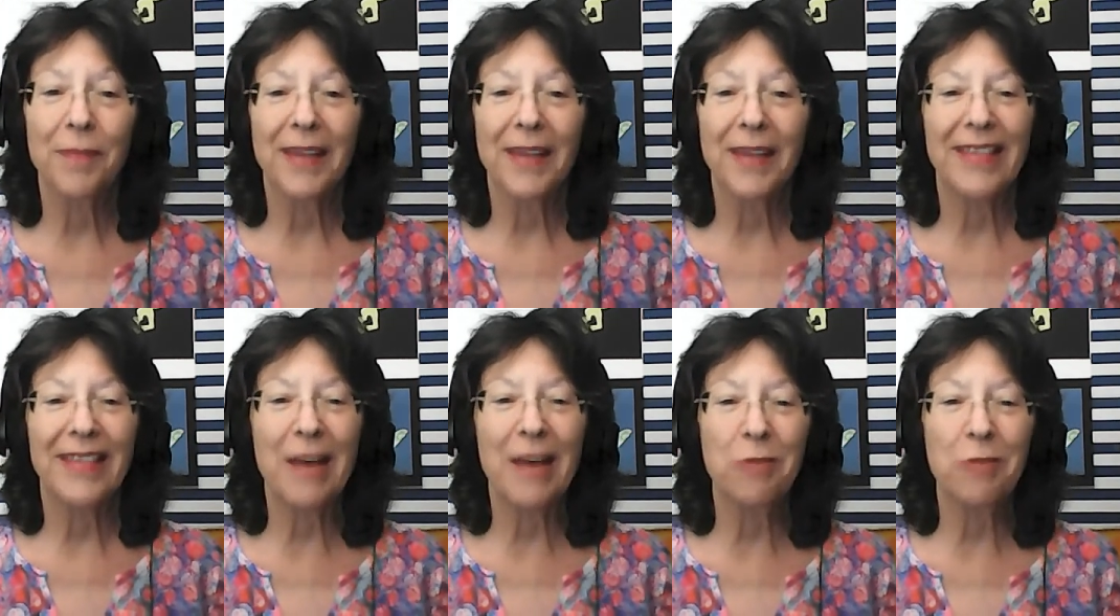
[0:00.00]

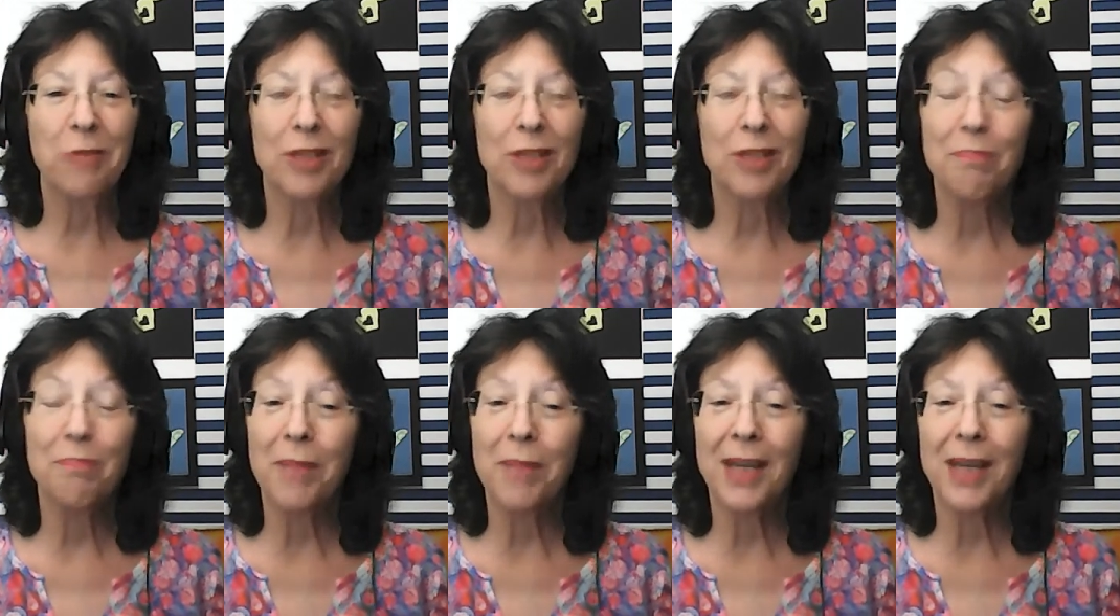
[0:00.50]
That was
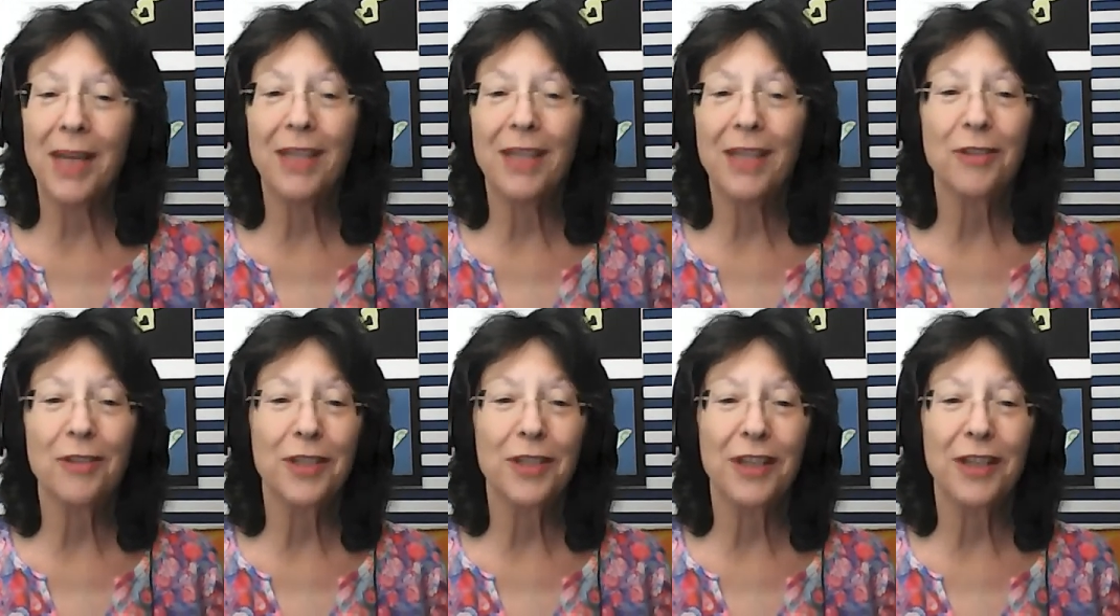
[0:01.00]
many
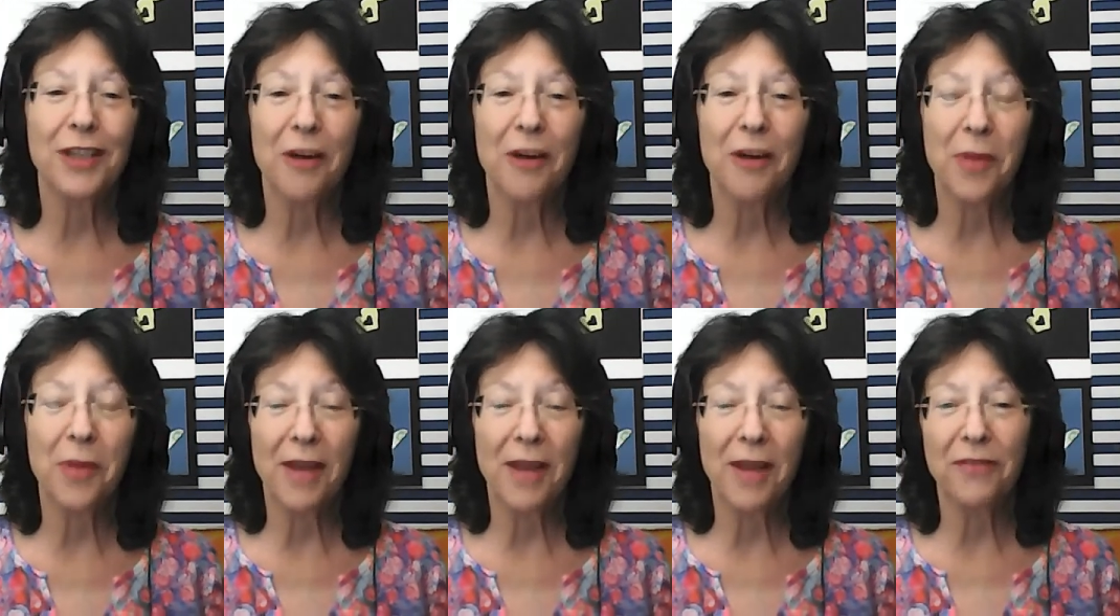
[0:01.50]
years ago,
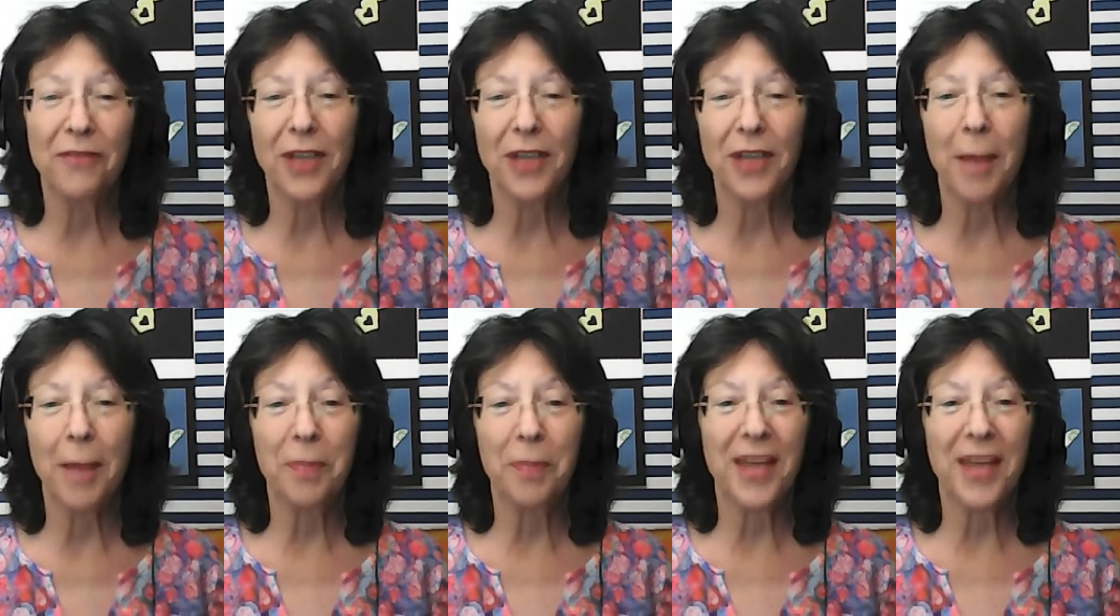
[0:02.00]
and I've
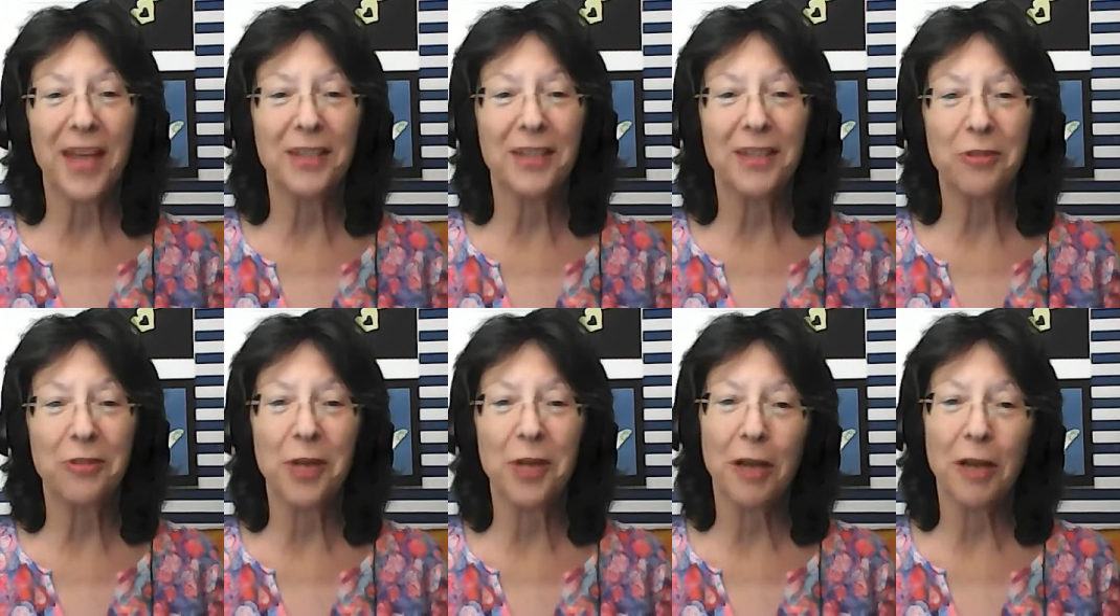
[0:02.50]
kept that
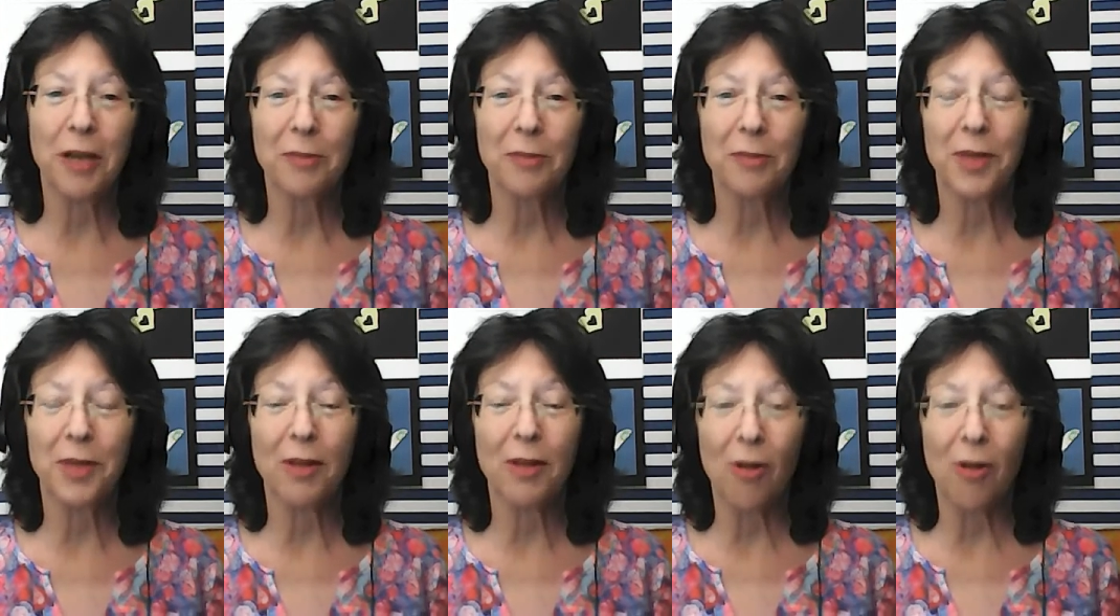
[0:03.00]
$2
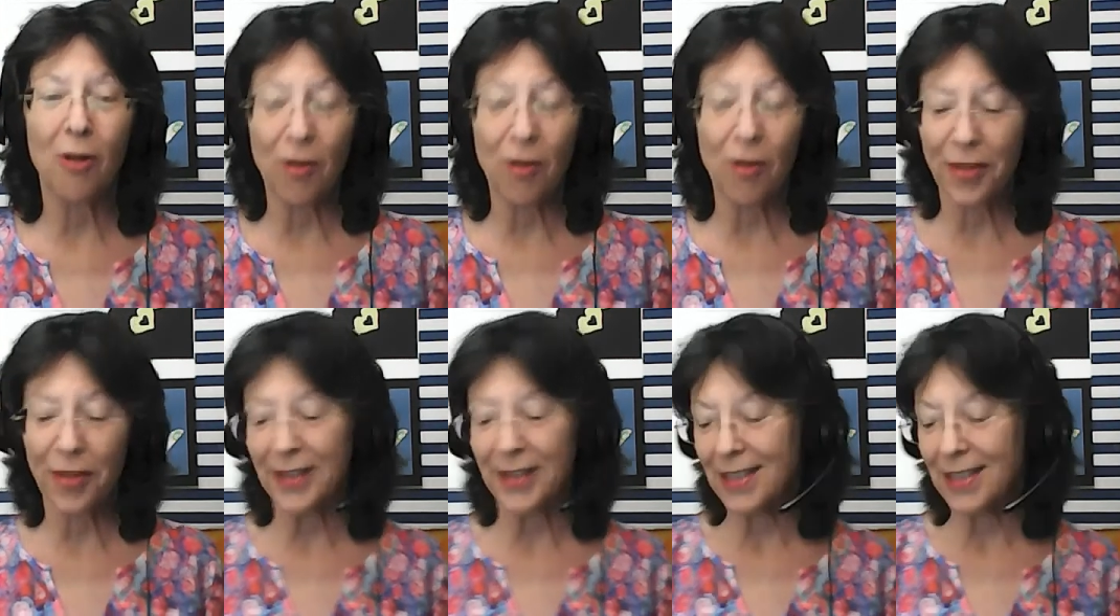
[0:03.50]
bill all
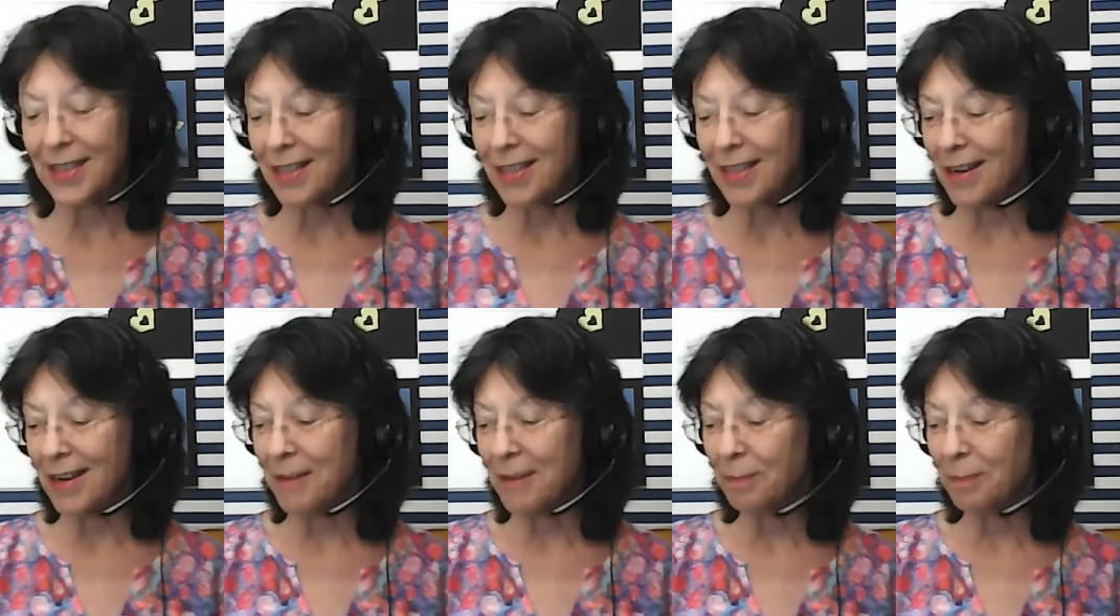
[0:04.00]
this time.